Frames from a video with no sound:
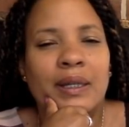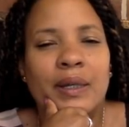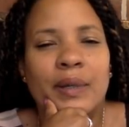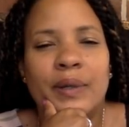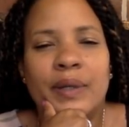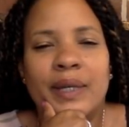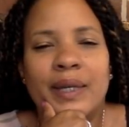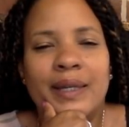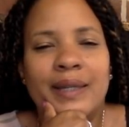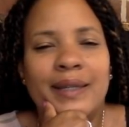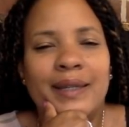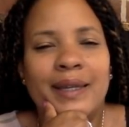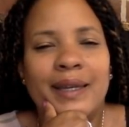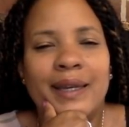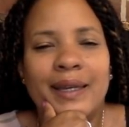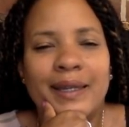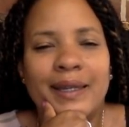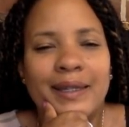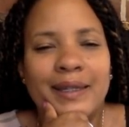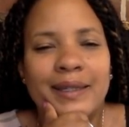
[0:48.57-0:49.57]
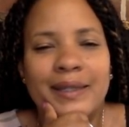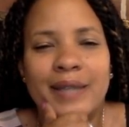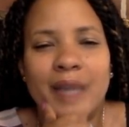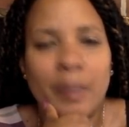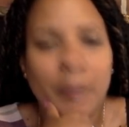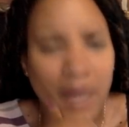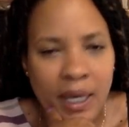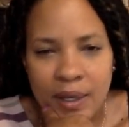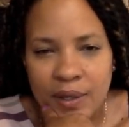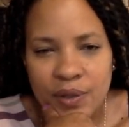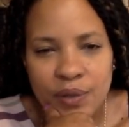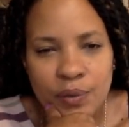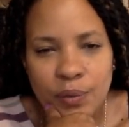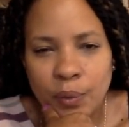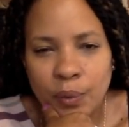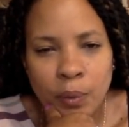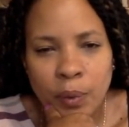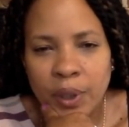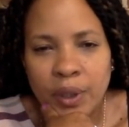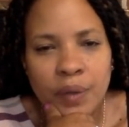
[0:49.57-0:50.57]
Okay, yeah, you dumbass.
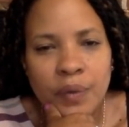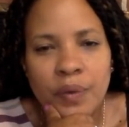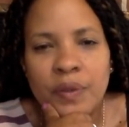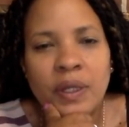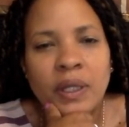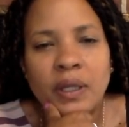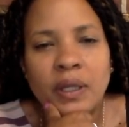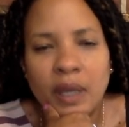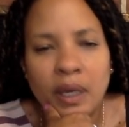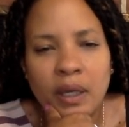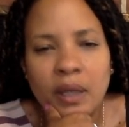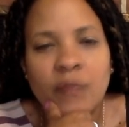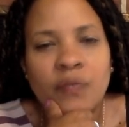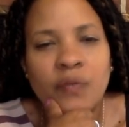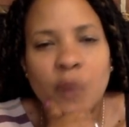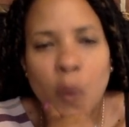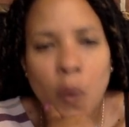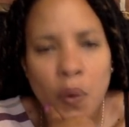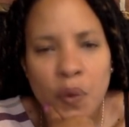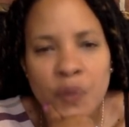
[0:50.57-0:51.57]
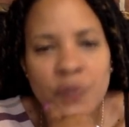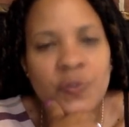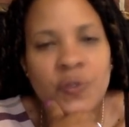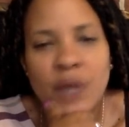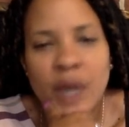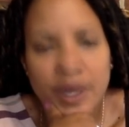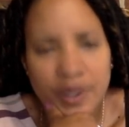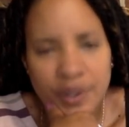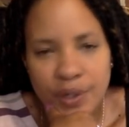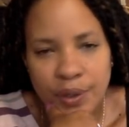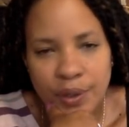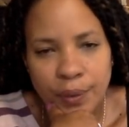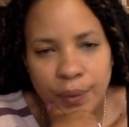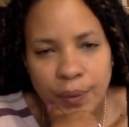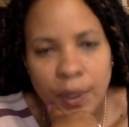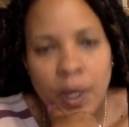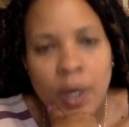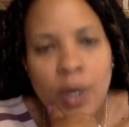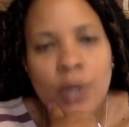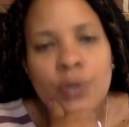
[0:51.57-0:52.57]
What are you thinking? Of course I do.
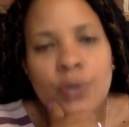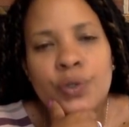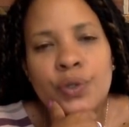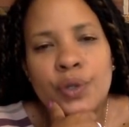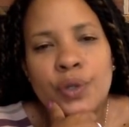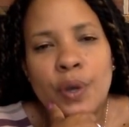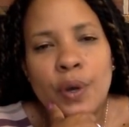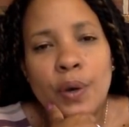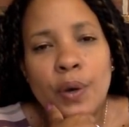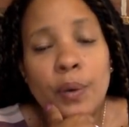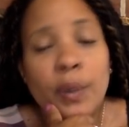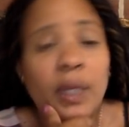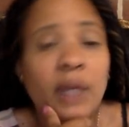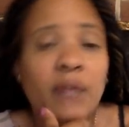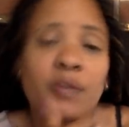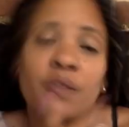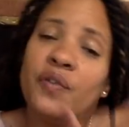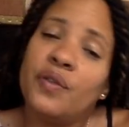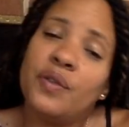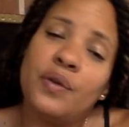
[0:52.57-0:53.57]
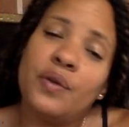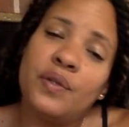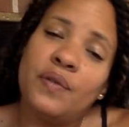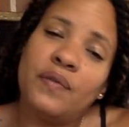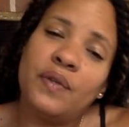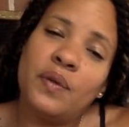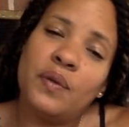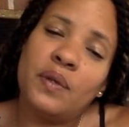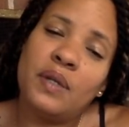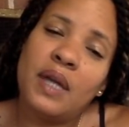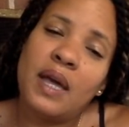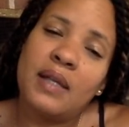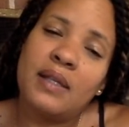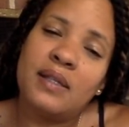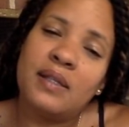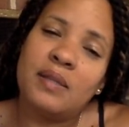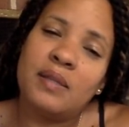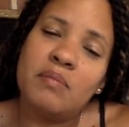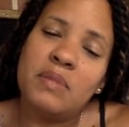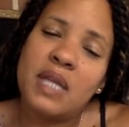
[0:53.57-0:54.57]
So even for those of you that
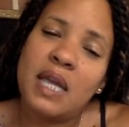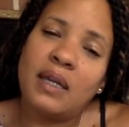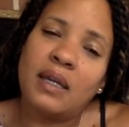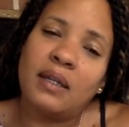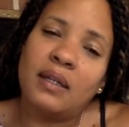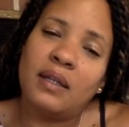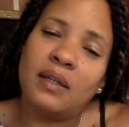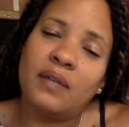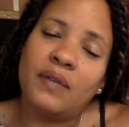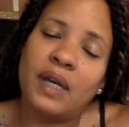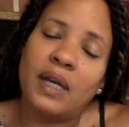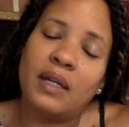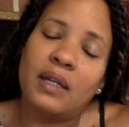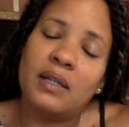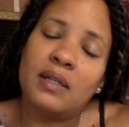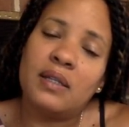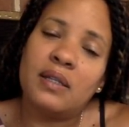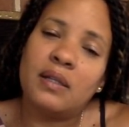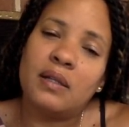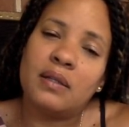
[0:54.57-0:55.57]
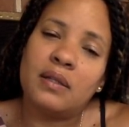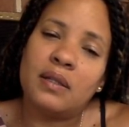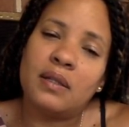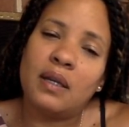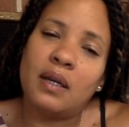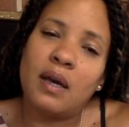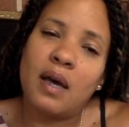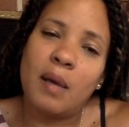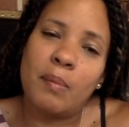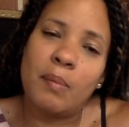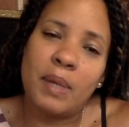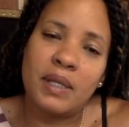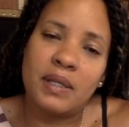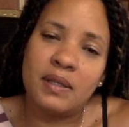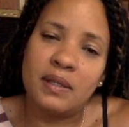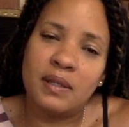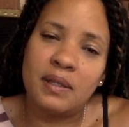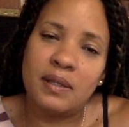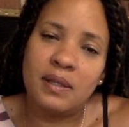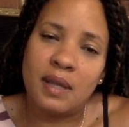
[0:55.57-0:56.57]
had some negative and insulting comments
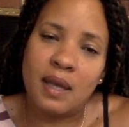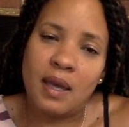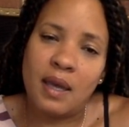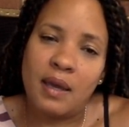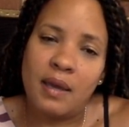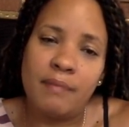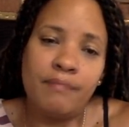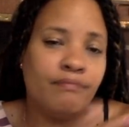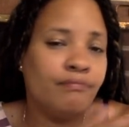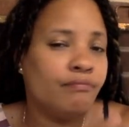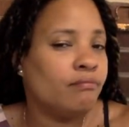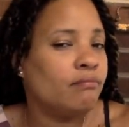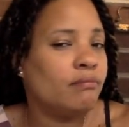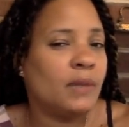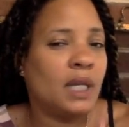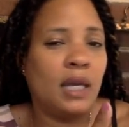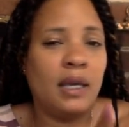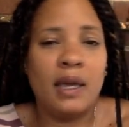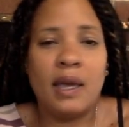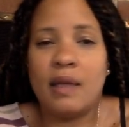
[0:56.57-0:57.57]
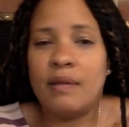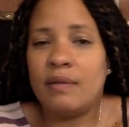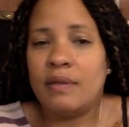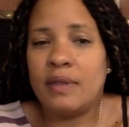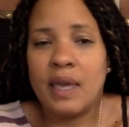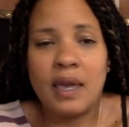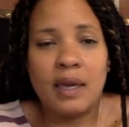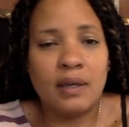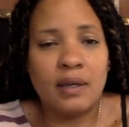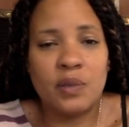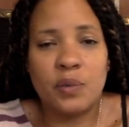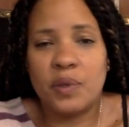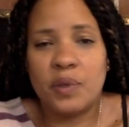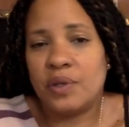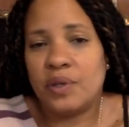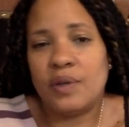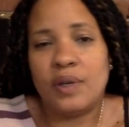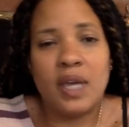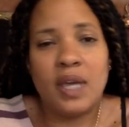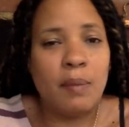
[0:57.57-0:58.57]
to say, again, thanks. Whether
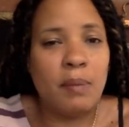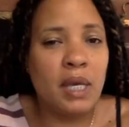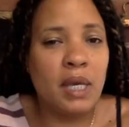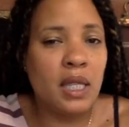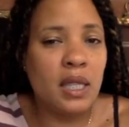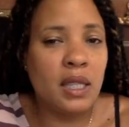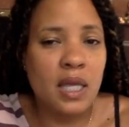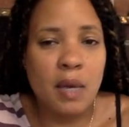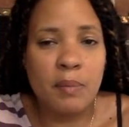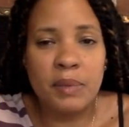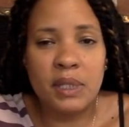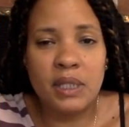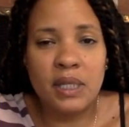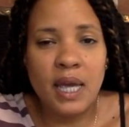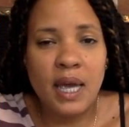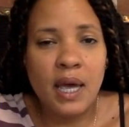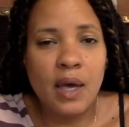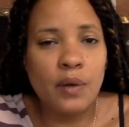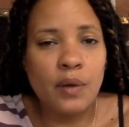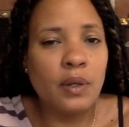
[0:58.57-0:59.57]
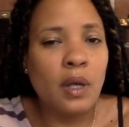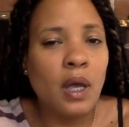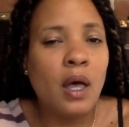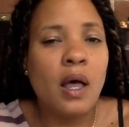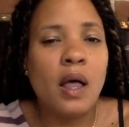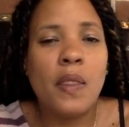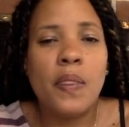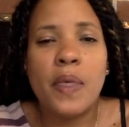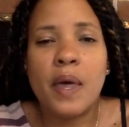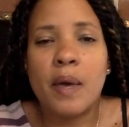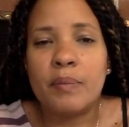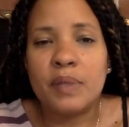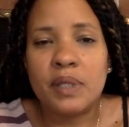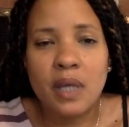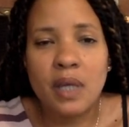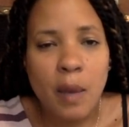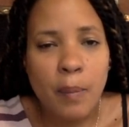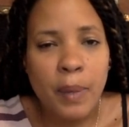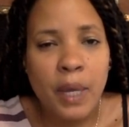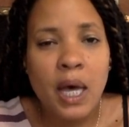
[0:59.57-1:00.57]
you gave me thumbs down, thumbs
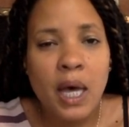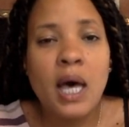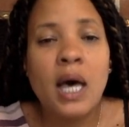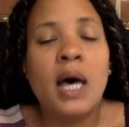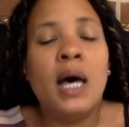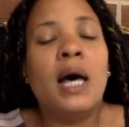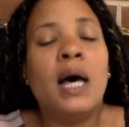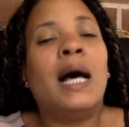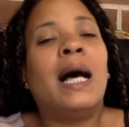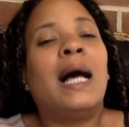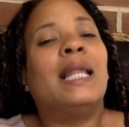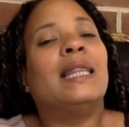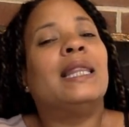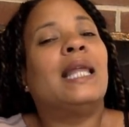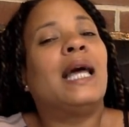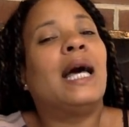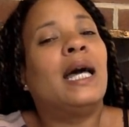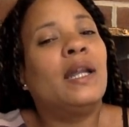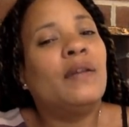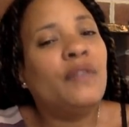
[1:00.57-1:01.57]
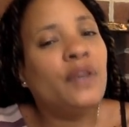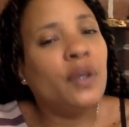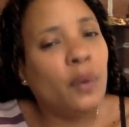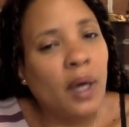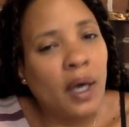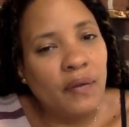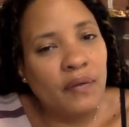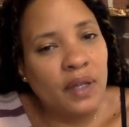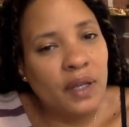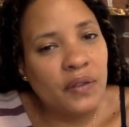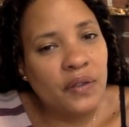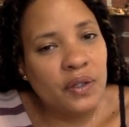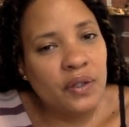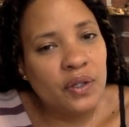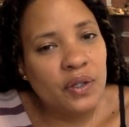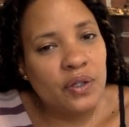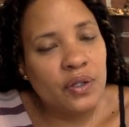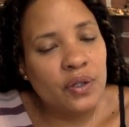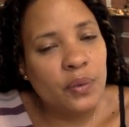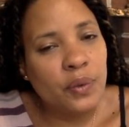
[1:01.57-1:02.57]
up. A lot of you have nothing
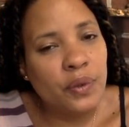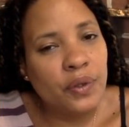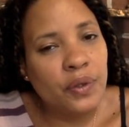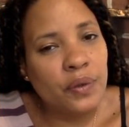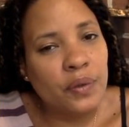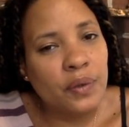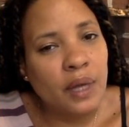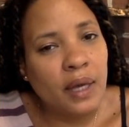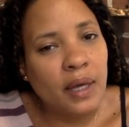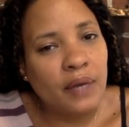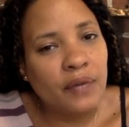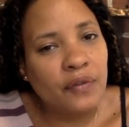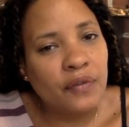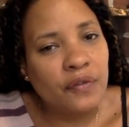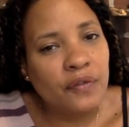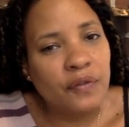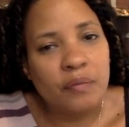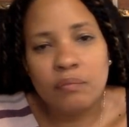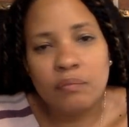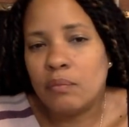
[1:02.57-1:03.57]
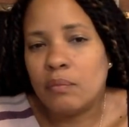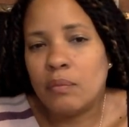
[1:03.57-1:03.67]
to do with your life,